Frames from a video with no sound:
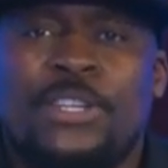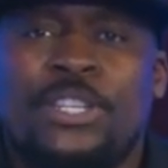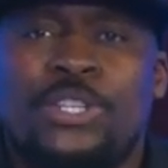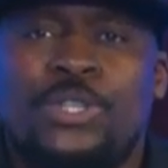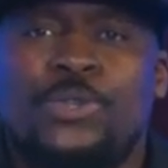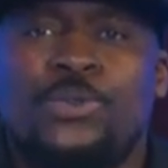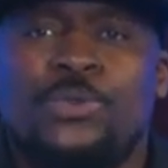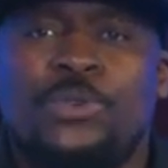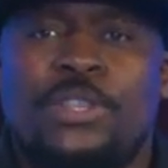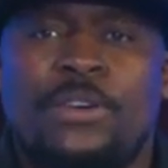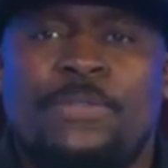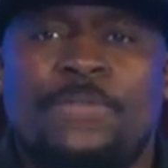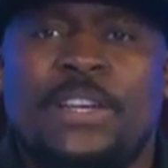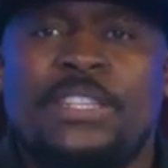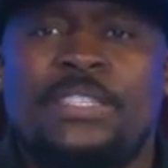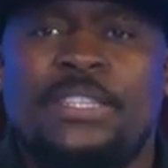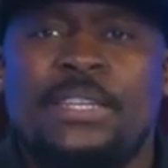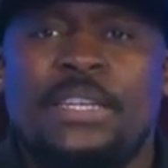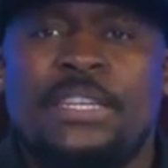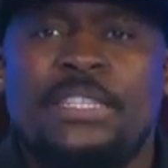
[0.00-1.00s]
into the
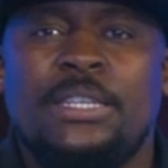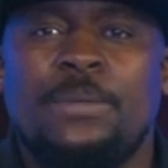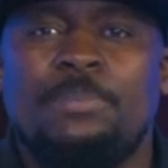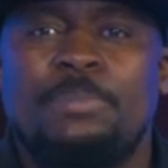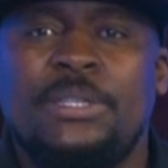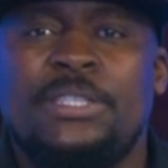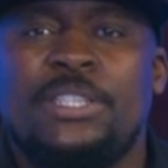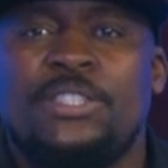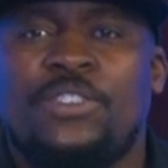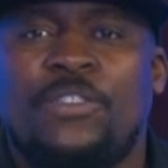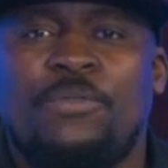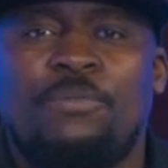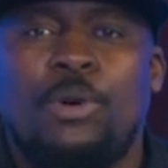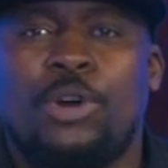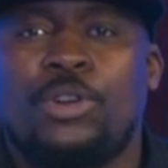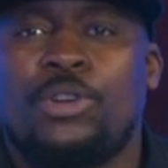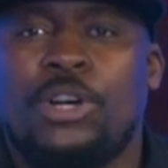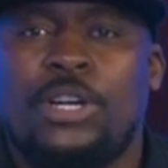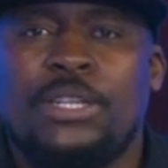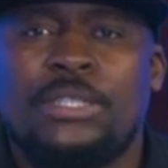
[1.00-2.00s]
fascinating business of
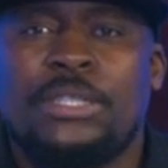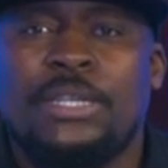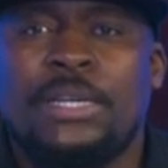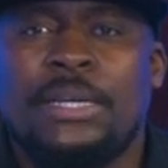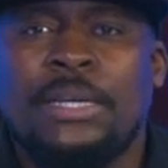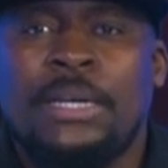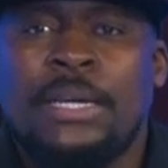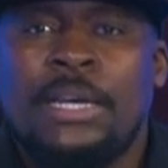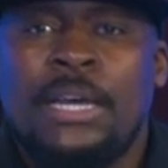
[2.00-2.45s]
podcasting.